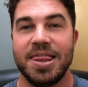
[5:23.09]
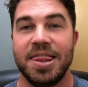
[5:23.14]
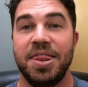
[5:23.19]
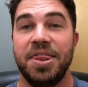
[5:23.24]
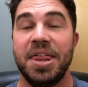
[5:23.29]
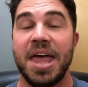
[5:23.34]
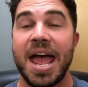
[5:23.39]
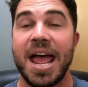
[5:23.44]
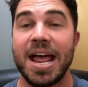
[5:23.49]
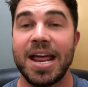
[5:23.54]

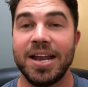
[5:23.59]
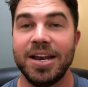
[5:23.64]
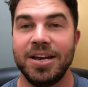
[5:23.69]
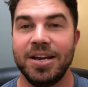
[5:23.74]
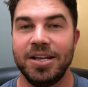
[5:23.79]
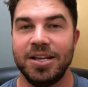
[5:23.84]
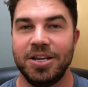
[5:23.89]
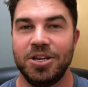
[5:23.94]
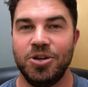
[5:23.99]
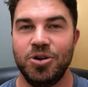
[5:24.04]

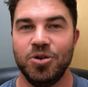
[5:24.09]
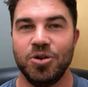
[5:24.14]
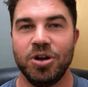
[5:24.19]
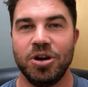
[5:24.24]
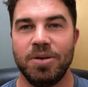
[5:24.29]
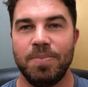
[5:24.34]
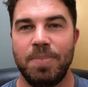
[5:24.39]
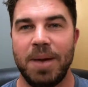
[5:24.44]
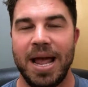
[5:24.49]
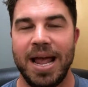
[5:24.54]
Then you're
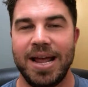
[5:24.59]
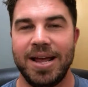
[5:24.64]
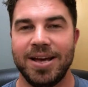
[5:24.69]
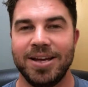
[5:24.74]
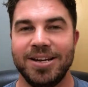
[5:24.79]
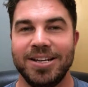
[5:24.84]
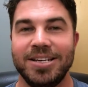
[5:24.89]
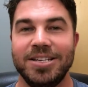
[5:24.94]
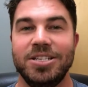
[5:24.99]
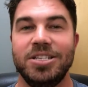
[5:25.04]
going to
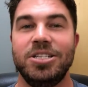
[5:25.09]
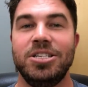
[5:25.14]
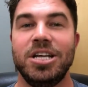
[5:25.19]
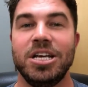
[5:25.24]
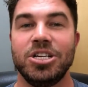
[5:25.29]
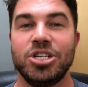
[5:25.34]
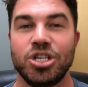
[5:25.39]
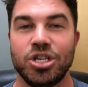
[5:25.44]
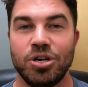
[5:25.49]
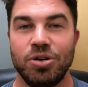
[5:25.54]
pay an
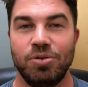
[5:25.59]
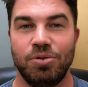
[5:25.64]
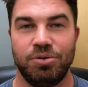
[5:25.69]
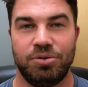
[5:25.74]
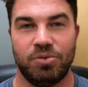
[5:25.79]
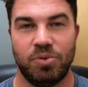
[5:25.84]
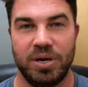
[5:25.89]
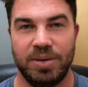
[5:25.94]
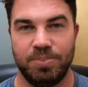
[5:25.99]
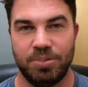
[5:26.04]

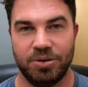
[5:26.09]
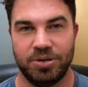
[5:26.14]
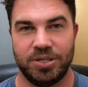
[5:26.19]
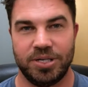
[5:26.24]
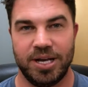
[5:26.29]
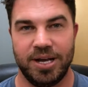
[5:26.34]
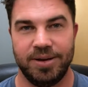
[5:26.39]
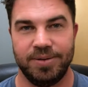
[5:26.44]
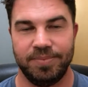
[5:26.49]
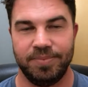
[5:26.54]
additional
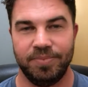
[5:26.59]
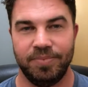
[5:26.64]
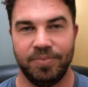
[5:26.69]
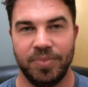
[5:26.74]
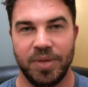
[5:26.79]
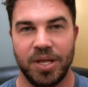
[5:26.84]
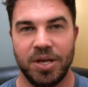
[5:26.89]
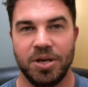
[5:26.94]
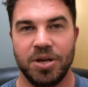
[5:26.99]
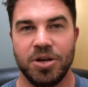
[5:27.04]
3%
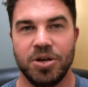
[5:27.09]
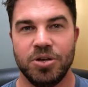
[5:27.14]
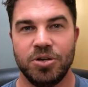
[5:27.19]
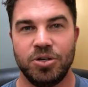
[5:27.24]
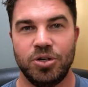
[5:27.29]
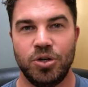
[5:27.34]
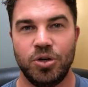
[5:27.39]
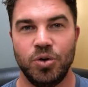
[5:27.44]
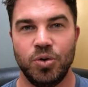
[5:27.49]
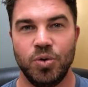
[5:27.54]

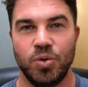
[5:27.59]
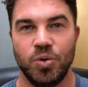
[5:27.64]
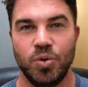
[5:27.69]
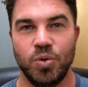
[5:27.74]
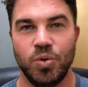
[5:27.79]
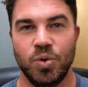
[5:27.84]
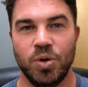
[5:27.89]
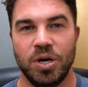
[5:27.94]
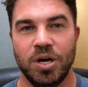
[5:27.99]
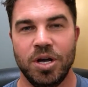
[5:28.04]

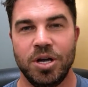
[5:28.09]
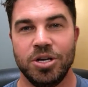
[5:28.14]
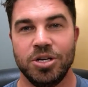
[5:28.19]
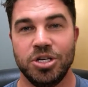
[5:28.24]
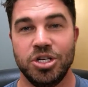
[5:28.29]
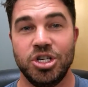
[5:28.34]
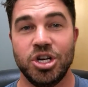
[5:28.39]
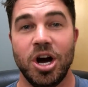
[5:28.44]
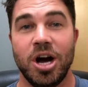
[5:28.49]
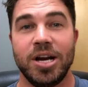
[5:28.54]
to
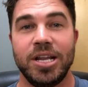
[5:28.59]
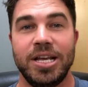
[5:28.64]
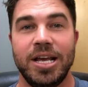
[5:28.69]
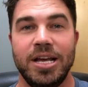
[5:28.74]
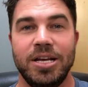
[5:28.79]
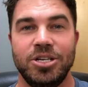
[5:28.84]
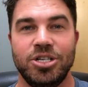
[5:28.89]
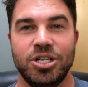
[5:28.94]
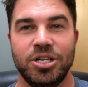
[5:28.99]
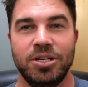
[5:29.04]

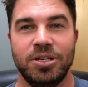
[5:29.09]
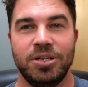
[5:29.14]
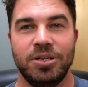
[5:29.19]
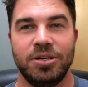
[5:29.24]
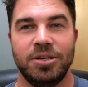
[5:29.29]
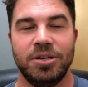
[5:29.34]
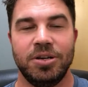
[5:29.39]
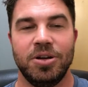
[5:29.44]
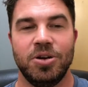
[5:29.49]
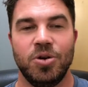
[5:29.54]
Johnny Agent,
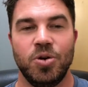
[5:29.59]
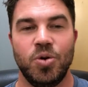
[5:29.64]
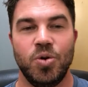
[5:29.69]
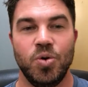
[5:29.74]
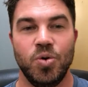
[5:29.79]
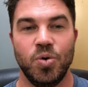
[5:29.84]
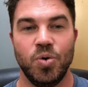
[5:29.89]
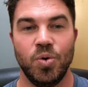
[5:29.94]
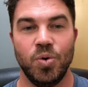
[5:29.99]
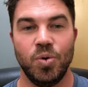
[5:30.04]

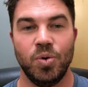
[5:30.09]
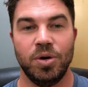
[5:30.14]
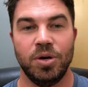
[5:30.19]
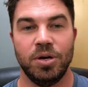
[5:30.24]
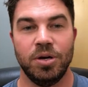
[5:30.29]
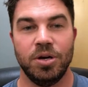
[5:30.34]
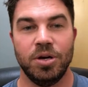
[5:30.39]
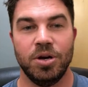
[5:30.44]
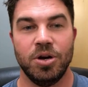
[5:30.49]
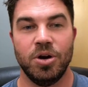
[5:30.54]
who
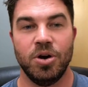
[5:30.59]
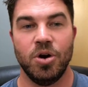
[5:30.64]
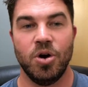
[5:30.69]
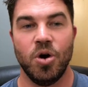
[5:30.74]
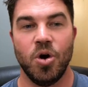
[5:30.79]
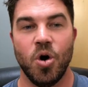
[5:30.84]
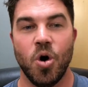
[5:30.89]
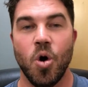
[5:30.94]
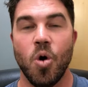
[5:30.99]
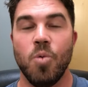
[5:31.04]

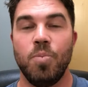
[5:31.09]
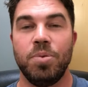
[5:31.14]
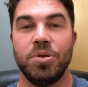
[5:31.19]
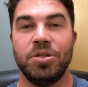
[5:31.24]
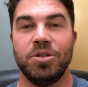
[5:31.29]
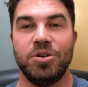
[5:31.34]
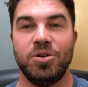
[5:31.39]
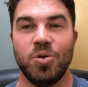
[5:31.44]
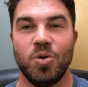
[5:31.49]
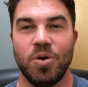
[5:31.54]

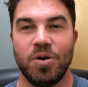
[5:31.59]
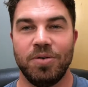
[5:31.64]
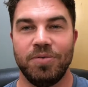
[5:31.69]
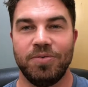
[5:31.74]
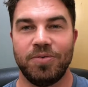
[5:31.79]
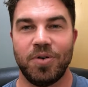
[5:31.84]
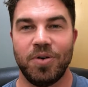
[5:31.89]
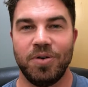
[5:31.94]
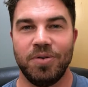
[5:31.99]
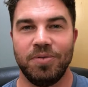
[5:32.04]
opened the door
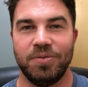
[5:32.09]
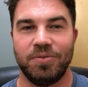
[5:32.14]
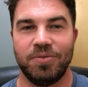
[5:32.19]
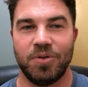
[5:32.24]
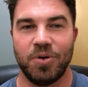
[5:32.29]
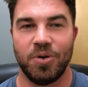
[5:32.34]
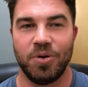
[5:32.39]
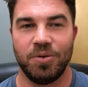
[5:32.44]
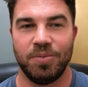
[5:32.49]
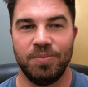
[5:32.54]

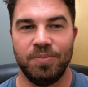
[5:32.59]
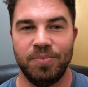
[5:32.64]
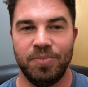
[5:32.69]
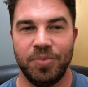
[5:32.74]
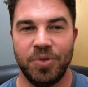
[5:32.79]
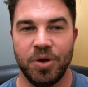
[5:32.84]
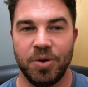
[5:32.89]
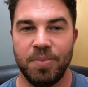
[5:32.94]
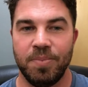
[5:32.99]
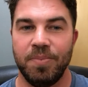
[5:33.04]
for
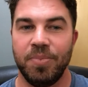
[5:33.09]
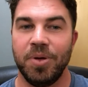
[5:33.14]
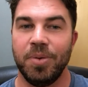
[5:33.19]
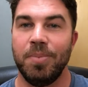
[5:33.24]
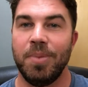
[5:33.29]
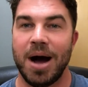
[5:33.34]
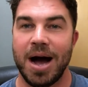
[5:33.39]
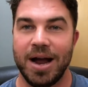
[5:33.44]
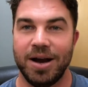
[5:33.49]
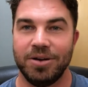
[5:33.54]

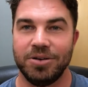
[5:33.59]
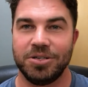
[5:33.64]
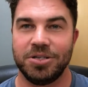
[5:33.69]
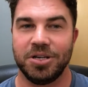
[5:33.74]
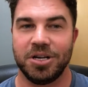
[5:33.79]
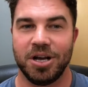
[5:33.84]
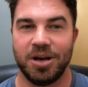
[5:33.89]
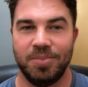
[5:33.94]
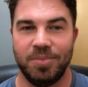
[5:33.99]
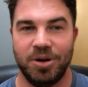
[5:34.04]
the buyers
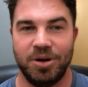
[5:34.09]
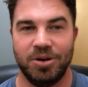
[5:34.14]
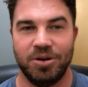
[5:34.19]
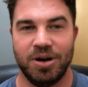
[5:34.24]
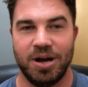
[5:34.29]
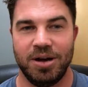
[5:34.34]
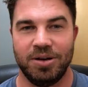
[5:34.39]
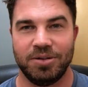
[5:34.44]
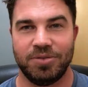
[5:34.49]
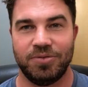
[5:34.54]
to come in
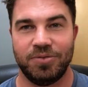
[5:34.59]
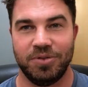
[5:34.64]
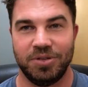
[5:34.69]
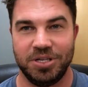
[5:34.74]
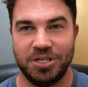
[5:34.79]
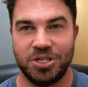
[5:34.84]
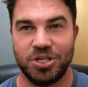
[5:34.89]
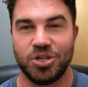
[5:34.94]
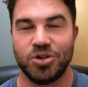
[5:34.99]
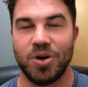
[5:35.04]
your house, for
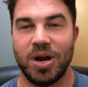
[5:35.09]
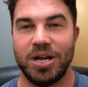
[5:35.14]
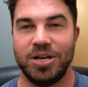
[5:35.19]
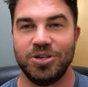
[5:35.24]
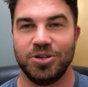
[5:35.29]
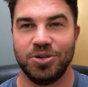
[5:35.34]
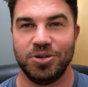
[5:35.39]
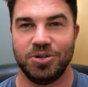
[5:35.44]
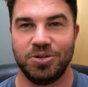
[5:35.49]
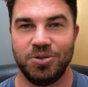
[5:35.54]
these
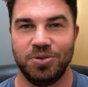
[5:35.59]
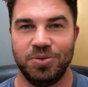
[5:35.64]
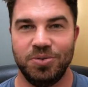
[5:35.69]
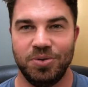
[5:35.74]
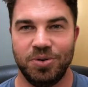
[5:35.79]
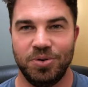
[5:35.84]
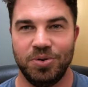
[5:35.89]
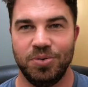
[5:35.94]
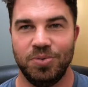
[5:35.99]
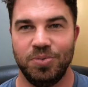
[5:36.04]
strangers
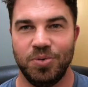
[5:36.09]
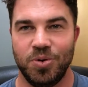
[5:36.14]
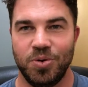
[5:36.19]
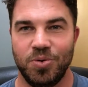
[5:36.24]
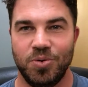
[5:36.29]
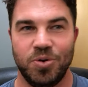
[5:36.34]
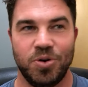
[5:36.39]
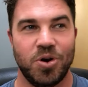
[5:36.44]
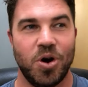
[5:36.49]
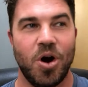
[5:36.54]

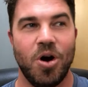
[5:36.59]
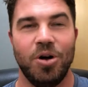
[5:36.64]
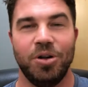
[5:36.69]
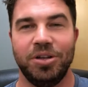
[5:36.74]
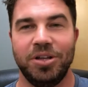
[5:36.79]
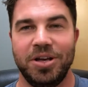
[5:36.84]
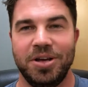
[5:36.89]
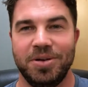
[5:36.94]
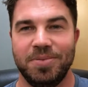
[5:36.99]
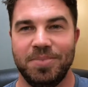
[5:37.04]
who
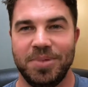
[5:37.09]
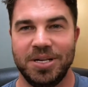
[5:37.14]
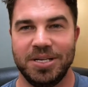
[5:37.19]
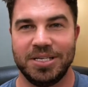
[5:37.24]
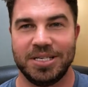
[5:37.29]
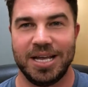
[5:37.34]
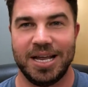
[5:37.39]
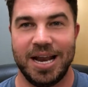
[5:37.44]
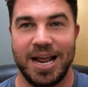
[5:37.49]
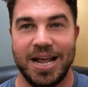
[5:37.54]
called him
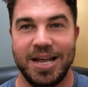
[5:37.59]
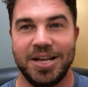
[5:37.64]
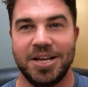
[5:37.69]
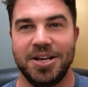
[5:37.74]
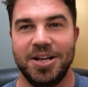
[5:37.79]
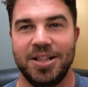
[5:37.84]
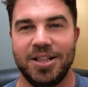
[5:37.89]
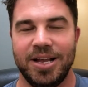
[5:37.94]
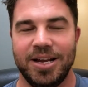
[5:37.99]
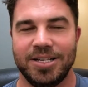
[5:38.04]
and said, hey,
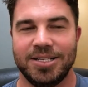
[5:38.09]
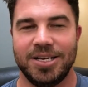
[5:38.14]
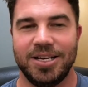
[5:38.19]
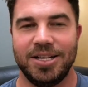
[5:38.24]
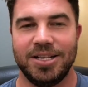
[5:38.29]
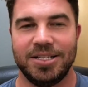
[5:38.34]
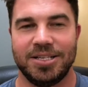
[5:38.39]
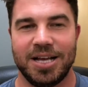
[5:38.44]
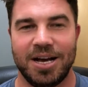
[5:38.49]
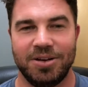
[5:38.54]
can you let us
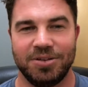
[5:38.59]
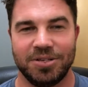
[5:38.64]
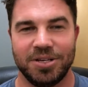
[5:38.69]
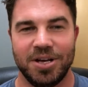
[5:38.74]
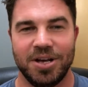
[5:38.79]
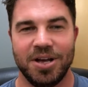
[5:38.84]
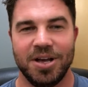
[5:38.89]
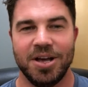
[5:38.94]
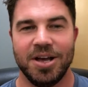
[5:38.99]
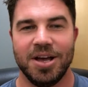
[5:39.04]
into this house?